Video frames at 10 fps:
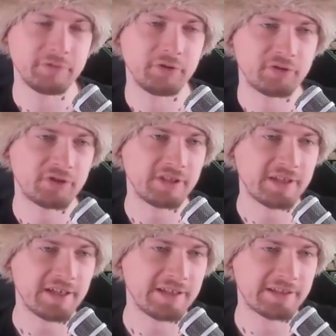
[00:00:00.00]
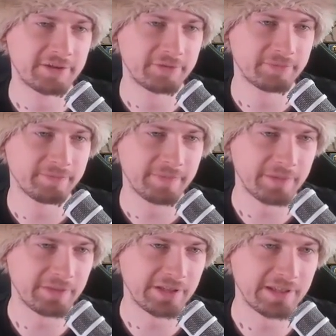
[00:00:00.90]
Oh shit, guys.
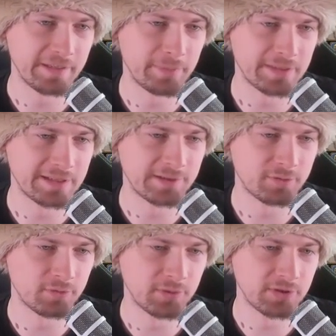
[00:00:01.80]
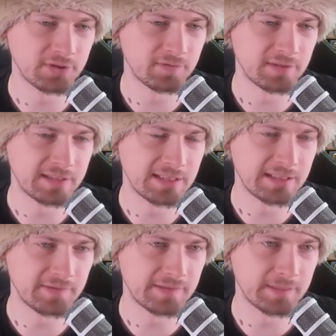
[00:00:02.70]
I'm getting the Peasants' War because of this
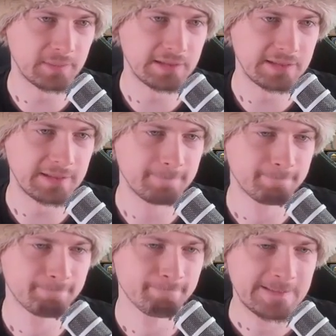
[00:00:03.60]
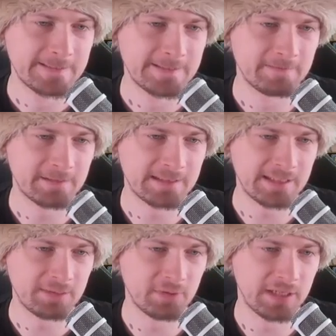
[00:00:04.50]
negative stability. Looks
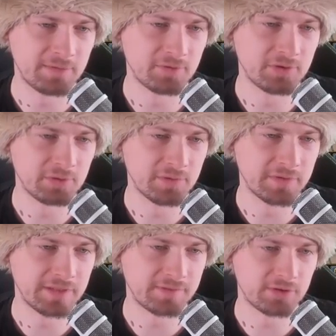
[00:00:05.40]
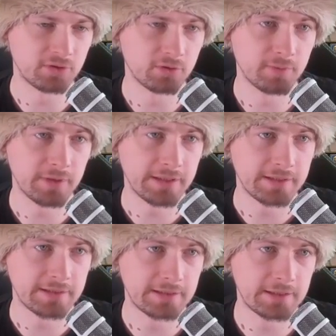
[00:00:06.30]
like we have to deal with it after all,
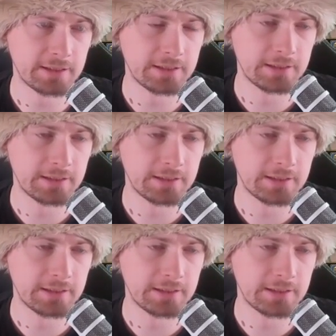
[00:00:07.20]
but